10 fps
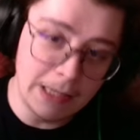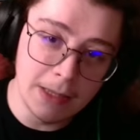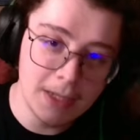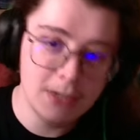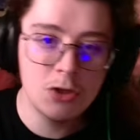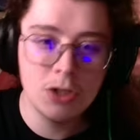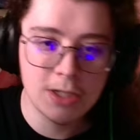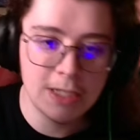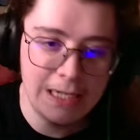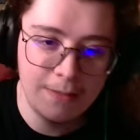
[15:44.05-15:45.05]
This
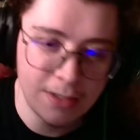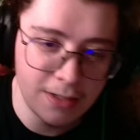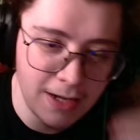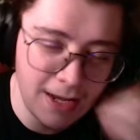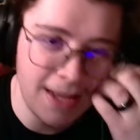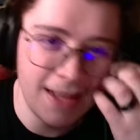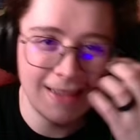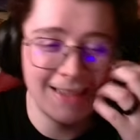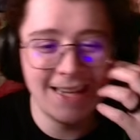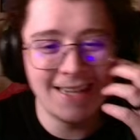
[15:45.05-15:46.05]
just seems
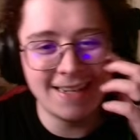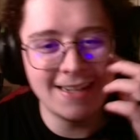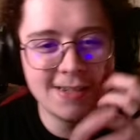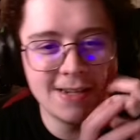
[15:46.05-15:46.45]
like